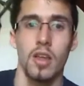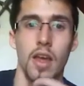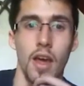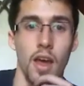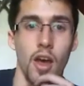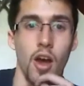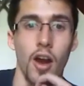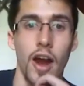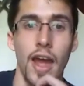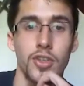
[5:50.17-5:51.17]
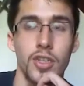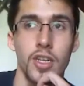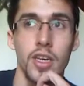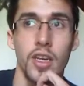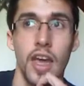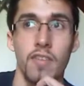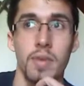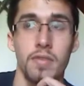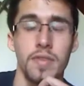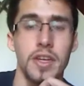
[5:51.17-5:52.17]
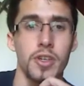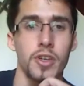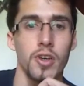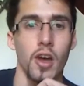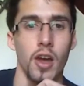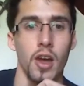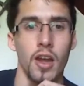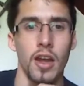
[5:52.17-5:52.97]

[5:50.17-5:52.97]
have been featured on,